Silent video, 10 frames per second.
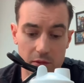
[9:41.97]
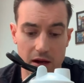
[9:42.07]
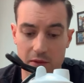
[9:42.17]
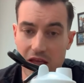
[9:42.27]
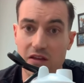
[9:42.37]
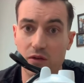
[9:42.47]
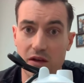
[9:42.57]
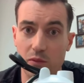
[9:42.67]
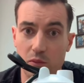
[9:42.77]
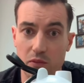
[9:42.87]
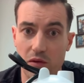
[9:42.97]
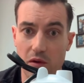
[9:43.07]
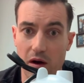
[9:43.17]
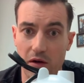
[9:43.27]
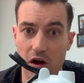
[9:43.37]
would easily
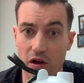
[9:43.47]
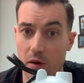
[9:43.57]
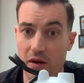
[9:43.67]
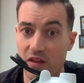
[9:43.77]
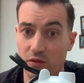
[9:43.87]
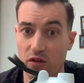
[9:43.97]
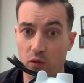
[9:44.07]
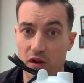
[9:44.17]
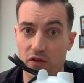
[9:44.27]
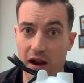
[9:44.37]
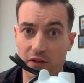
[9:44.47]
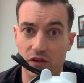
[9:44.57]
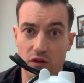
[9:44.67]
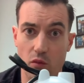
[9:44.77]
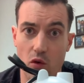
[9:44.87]
accompany this with 24
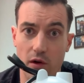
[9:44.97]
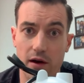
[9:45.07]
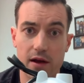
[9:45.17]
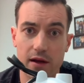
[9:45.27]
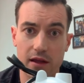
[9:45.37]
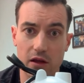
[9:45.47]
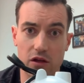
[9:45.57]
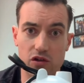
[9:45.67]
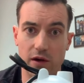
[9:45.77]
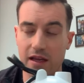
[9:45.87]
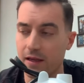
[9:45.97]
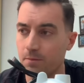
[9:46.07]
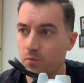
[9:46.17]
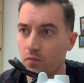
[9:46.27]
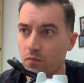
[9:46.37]
ounces or more. You could drink it.
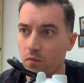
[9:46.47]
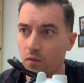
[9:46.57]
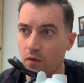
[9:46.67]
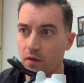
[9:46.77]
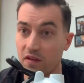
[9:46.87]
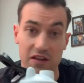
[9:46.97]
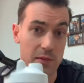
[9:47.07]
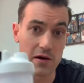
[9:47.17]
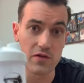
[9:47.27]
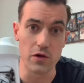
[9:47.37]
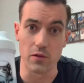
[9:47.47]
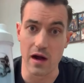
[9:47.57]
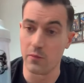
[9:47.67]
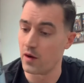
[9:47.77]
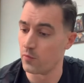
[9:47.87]
That's my review.
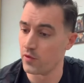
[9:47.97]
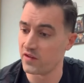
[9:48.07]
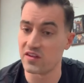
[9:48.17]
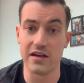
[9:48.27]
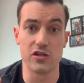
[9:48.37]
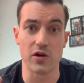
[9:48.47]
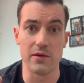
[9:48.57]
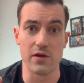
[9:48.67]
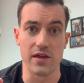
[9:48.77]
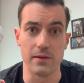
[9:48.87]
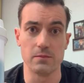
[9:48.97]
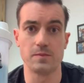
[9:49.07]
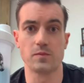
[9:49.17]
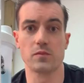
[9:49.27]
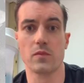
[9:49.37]
I'm really excited to train with it.
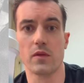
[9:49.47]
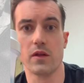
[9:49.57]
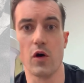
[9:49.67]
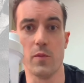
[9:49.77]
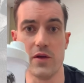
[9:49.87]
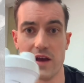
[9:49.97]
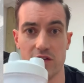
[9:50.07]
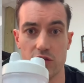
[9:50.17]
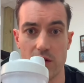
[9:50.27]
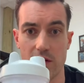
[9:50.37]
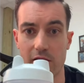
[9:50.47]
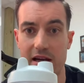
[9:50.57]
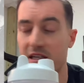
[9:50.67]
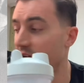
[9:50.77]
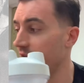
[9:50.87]
Hope you guys enjoy the
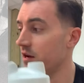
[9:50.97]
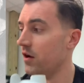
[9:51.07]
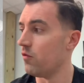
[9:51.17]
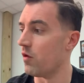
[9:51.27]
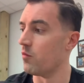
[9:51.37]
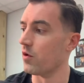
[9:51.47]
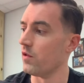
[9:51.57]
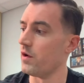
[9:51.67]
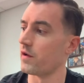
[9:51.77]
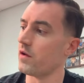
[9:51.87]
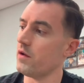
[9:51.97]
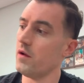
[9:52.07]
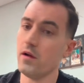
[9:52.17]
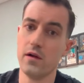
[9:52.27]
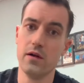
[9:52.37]
leg day. One more look.
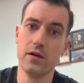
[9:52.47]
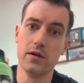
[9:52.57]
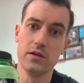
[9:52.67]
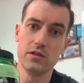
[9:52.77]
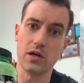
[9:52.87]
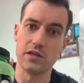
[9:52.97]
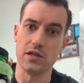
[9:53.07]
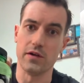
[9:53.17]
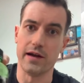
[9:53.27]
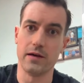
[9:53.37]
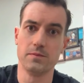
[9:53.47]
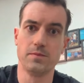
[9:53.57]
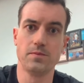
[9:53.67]
Talk to you later.